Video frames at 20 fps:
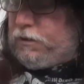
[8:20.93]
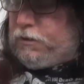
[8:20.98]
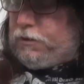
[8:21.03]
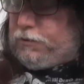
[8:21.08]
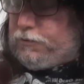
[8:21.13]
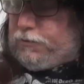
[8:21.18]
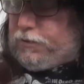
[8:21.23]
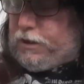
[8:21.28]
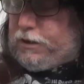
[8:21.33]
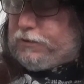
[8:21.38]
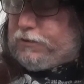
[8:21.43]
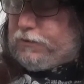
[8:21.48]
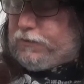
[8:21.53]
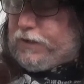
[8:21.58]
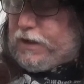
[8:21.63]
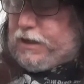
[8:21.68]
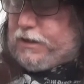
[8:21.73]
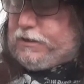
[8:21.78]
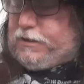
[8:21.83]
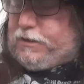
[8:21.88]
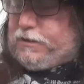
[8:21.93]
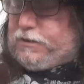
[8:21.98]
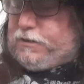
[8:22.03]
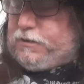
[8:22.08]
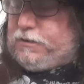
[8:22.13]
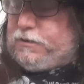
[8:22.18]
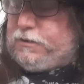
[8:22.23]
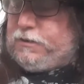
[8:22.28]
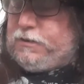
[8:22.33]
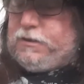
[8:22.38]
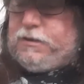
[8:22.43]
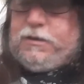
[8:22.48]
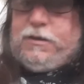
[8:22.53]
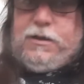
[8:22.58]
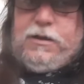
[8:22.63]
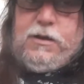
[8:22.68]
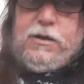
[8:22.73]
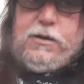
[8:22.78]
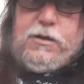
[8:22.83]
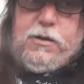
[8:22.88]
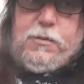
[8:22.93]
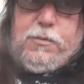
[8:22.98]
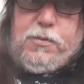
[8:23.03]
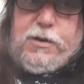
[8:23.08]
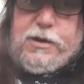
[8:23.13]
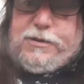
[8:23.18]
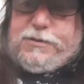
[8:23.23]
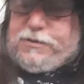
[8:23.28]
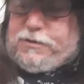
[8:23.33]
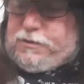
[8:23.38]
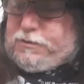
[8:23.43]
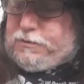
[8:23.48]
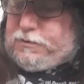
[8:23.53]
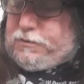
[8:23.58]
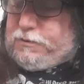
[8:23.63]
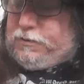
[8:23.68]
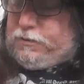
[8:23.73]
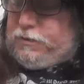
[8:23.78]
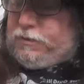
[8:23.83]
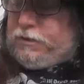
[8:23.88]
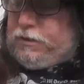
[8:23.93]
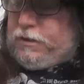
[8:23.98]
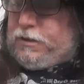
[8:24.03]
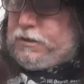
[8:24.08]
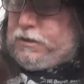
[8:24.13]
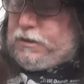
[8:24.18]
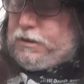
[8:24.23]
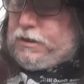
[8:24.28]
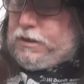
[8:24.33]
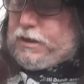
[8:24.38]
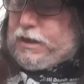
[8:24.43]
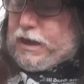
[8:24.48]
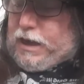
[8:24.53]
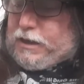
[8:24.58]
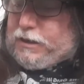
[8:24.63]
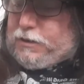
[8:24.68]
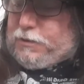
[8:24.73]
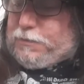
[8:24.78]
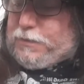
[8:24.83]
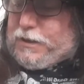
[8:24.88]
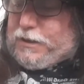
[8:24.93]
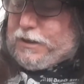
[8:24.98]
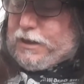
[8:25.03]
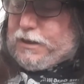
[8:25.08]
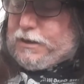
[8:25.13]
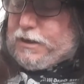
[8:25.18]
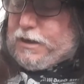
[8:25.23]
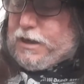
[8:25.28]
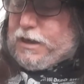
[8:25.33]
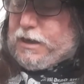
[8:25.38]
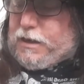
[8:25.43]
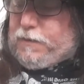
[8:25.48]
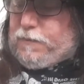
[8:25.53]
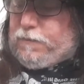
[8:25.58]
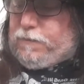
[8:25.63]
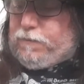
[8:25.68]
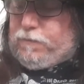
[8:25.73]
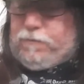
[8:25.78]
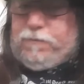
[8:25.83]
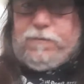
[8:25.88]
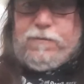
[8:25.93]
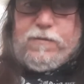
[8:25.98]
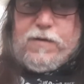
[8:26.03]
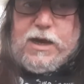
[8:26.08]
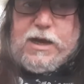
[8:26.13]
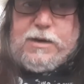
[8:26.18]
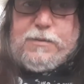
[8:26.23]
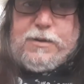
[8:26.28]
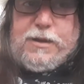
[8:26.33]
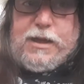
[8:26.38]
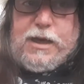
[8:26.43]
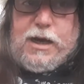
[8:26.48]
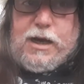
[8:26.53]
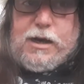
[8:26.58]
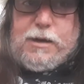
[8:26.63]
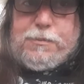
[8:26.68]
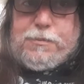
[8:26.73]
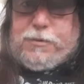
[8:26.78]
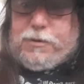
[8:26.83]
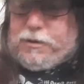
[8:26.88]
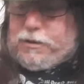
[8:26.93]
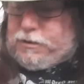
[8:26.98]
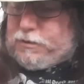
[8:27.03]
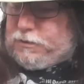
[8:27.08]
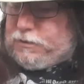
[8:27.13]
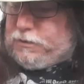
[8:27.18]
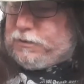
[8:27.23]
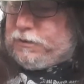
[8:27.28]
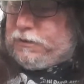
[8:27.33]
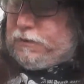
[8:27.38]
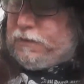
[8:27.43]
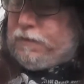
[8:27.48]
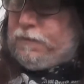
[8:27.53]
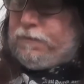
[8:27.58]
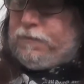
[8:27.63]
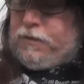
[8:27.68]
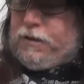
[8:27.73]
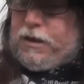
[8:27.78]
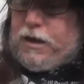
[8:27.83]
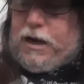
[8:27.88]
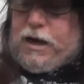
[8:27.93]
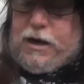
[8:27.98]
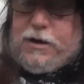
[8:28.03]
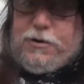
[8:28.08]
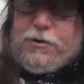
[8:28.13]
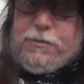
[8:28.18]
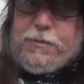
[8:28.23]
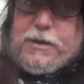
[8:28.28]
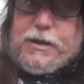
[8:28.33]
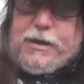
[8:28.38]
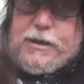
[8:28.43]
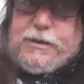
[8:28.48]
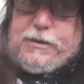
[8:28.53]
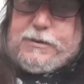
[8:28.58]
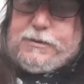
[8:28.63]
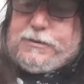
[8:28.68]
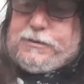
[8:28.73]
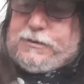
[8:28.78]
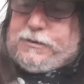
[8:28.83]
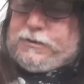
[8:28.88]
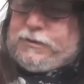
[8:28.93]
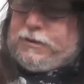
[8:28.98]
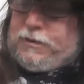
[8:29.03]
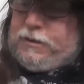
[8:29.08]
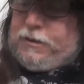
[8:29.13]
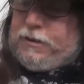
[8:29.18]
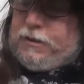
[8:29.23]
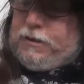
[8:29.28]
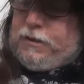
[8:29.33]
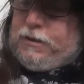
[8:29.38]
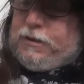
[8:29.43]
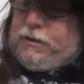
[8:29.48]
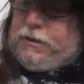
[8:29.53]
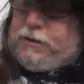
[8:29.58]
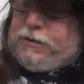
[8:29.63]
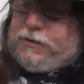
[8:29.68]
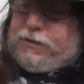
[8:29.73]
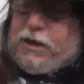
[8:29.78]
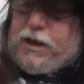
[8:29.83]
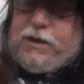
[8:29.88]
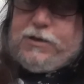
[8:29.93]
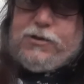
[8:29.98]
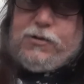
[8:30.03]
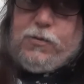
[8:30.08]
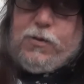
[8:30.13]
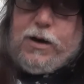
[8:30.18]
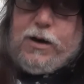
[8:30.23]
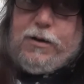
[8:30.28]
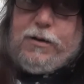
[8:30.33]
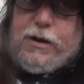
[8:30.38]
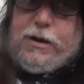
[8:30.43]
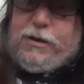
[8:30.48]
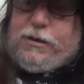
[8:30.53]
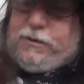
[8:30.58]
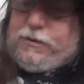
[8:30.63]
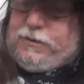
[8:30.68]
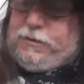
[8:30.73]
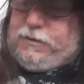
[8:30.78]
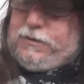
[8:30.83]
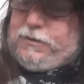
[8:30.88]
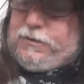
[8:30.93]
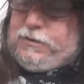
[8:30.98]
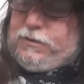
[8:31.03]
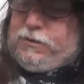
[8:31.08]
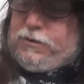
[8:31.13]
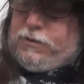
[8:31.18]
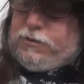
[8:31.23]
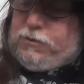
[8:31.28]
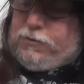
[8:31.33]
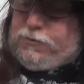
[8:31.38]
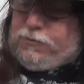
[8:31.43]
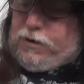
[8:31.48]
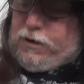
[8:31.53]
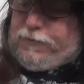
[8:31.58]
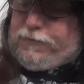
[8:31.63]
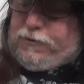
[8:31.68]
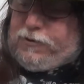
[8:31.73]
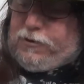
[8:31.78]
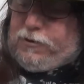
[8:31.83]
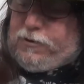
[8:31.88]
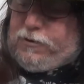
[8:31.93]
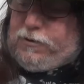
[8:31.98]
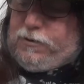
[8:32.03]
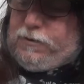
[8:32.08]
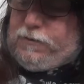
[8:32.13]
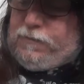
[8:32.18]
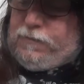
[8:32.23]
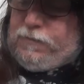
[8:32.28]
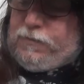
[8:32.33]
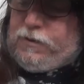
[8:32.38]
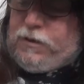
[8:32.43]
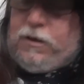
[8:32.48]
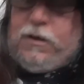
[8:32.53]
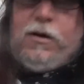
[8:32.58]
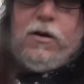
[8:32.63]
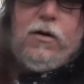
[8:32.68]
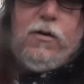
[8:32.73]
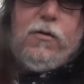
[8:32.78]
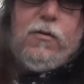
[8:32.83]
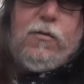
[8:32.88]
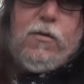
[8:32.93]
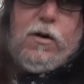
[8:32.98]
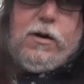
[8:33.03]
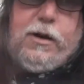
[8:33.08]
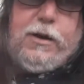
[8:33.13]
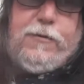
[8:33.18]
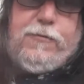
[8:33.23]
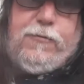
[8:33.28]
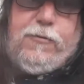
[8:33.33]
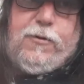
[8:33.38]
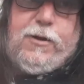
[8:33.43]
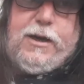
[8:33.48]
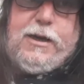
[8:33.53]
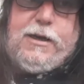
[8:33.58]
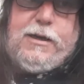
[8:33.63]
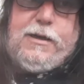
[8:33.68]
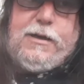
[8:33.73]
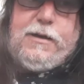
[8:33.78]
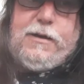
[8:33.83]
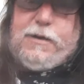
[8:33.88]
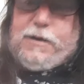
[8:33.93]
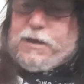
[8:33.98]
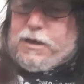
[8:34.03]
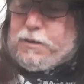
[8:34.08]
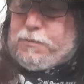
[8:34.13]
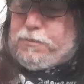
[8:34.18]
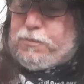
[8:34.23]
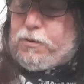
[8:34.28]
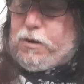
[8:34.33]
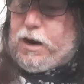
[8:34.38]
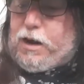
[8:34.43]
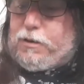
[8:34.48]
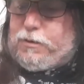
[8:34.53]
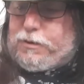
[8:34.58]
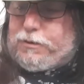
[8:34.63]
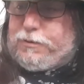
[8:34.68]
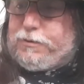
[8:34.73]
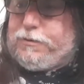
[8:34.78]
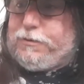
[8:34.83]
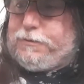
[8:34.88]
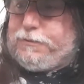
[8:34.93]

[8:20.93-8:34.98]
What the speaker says: Transylvania, The Prisoner, Hallowed Be Thy Name, Phantom of the Opera, Iron Maiden, Sanctuary, Drifter, Running Free, and Prowler.